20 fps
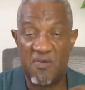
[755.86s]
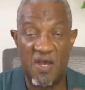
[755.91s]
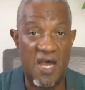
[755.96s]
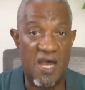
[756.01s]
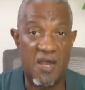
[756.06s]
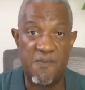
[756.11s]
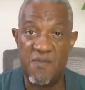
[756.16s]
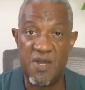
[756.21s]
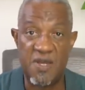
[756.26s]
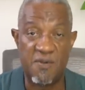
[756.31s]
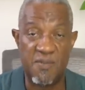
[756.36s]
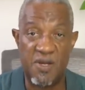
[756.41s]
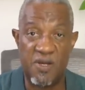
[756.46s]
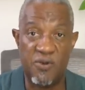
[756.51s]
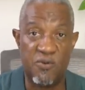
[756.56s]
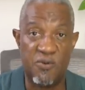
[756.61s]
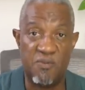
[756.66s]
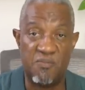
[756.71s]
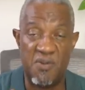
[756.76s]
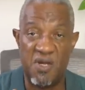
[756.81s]
I make my
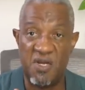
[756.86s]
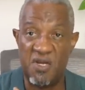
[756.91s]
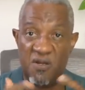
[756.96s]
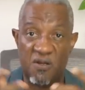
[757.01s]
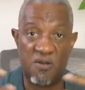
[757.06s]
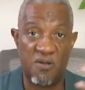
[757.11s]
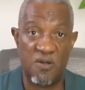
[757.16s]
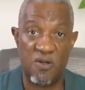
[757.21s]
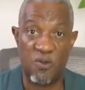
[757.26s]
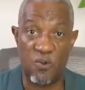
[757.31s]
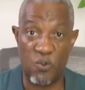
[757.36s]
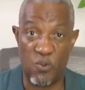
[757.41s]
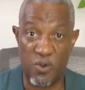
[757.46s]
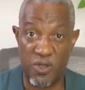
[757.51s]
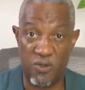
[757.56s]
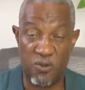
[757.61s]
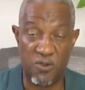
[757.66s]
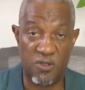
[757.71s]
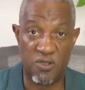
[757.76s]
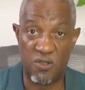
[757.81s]
own money. We're
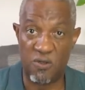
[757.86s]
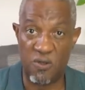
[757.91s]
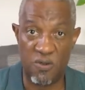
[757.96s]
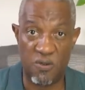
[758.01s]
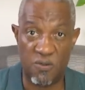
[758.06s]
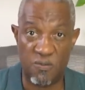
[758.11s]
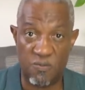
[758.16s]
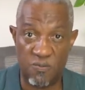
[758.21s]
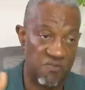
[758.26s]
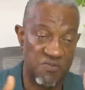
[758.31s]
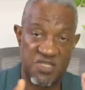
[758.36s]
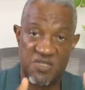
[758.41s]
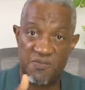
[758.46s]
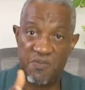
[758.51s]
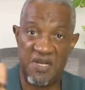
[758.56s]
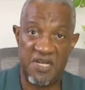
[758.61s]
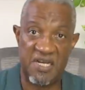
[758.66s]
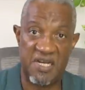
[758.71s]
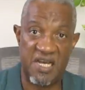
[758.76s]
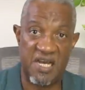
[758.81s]
good to go.
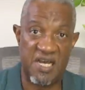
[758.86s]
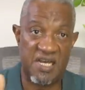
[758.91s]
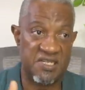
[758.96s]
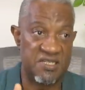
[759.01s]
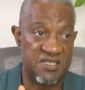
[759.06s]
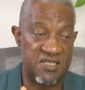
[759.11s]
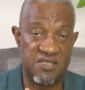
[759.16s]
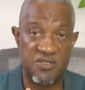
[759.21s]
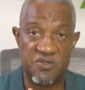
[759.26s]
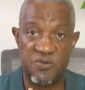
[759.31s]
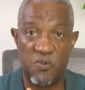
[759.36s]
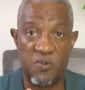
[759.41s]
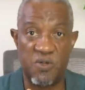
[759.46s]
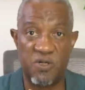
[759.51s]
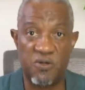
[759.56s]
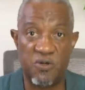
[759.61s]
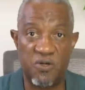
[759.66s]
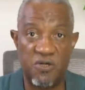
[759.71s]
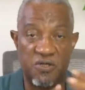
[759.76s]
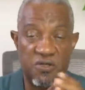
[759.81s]
Split the assets. We're
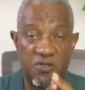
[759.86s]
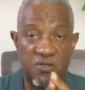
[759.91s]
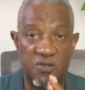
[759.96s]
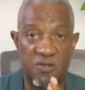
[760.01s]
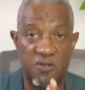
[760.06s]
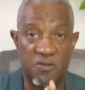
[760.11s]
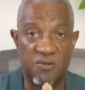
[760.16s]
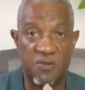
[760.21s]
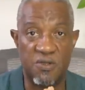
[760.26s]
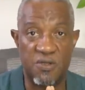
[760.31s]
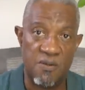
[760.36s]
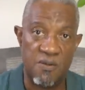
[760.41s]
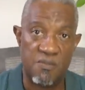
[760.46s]
good to go.